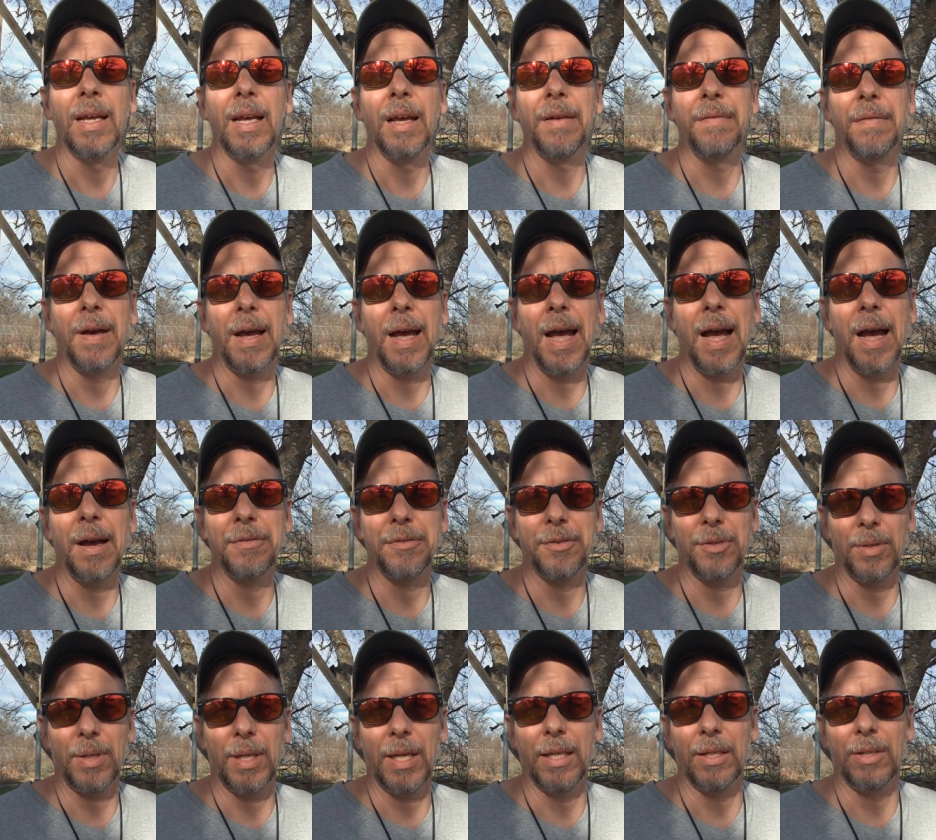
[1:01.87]
if I have
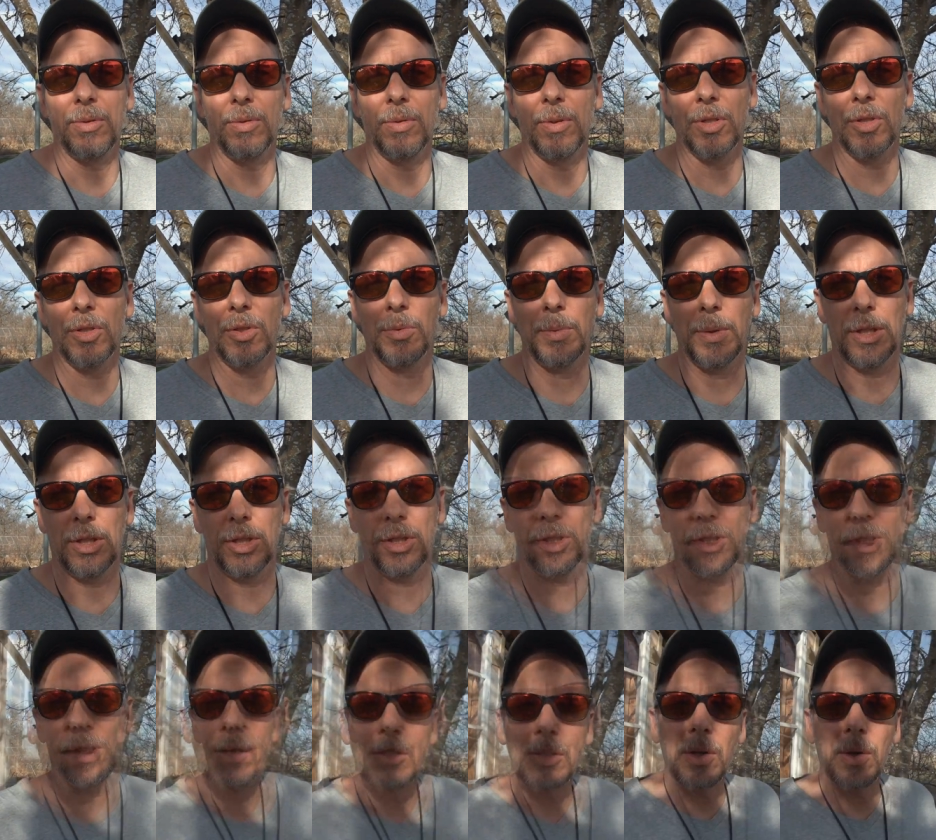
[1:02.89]
to get to the switch.
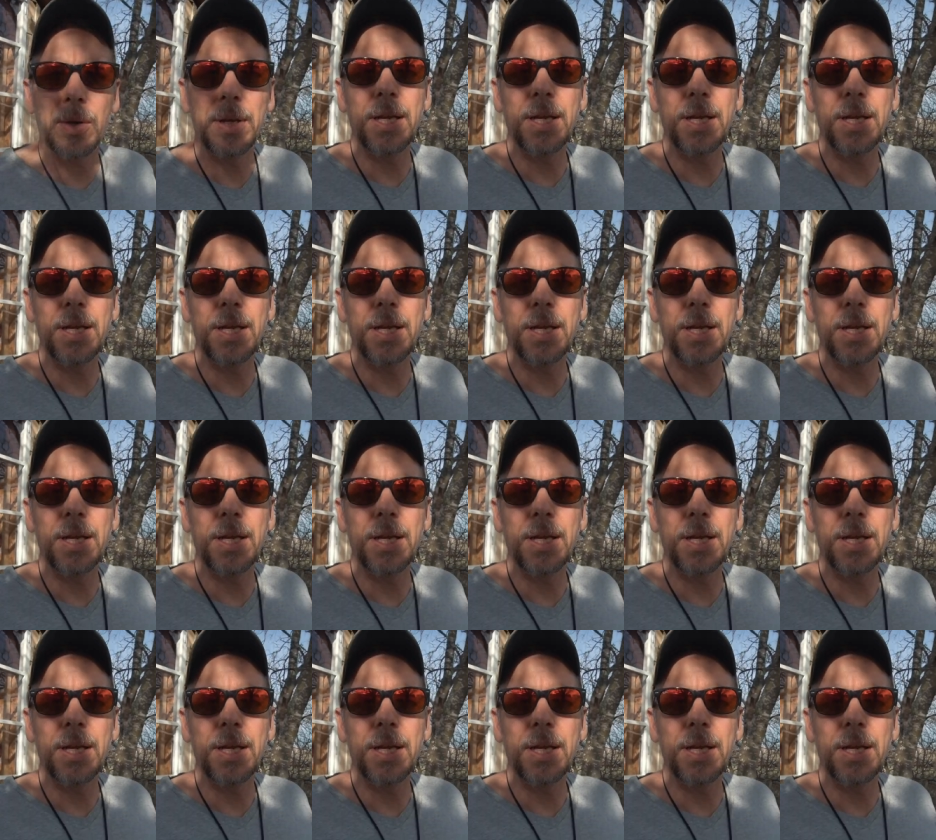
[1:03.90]
So